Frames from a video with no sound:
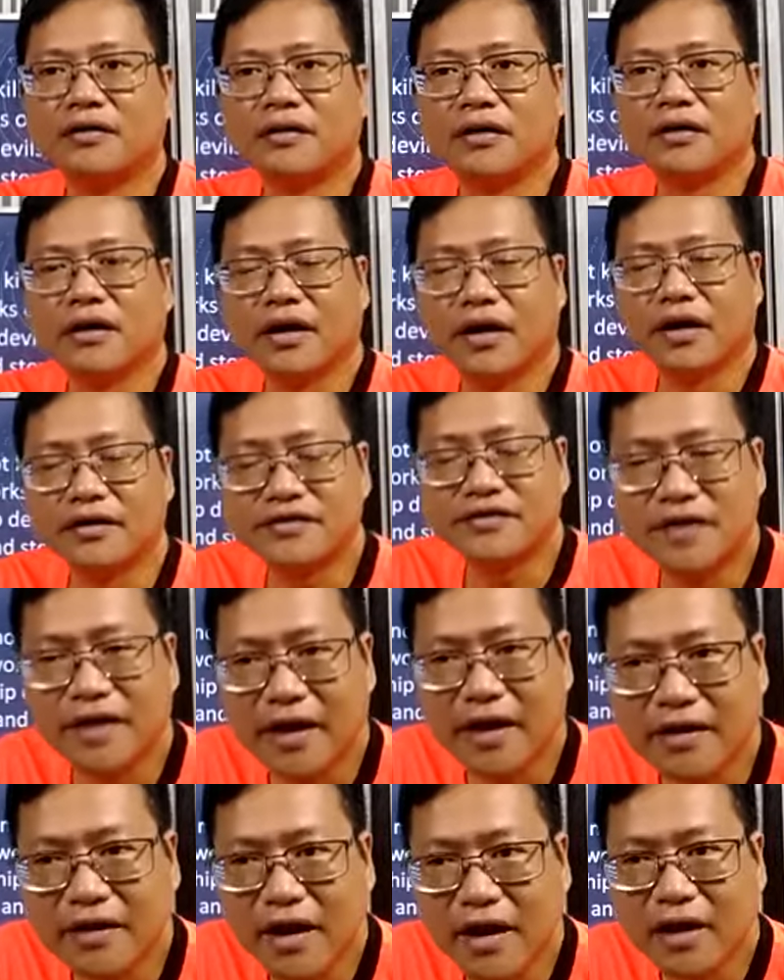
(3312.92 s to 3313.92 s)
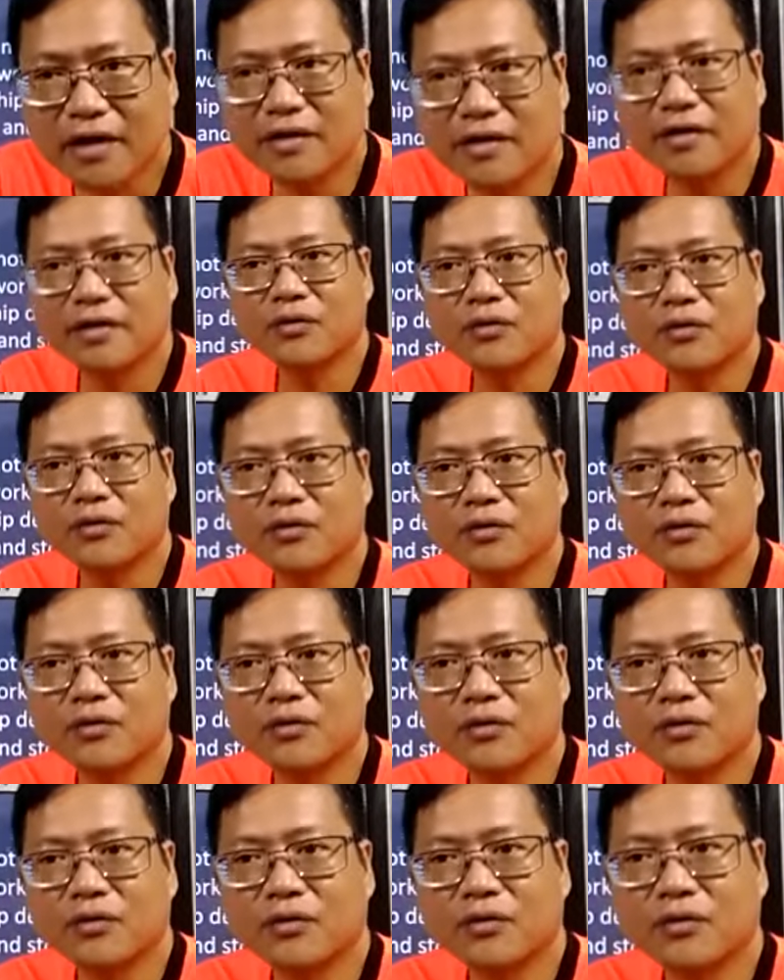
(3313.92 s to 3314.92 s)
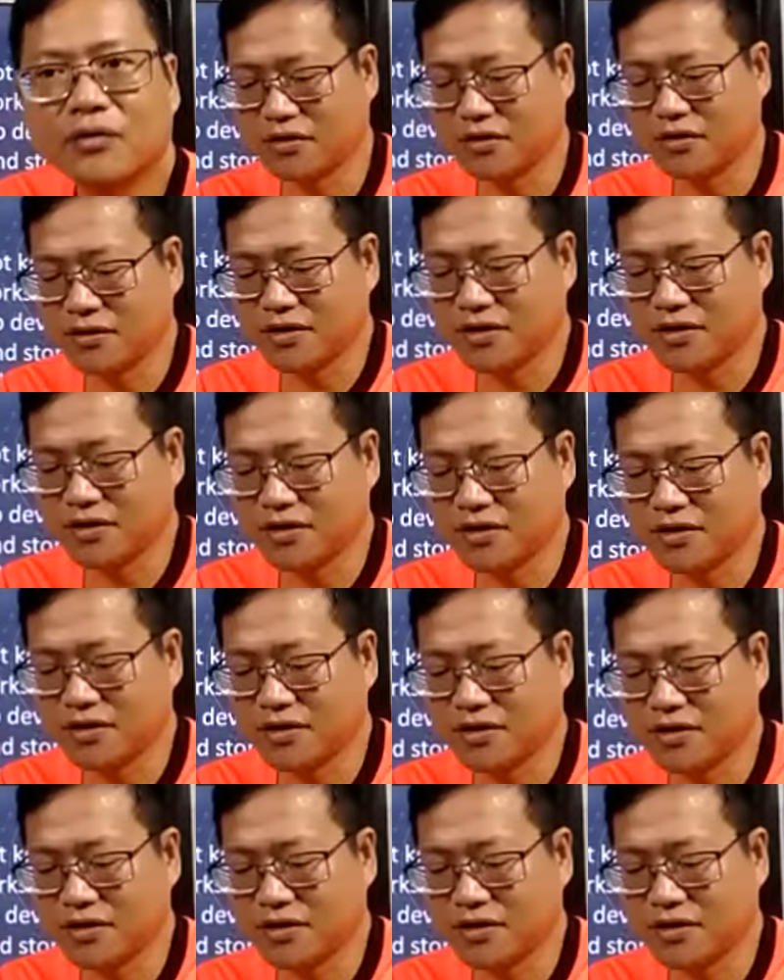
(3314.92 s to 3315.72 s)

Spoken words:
Is there any other questions, more questions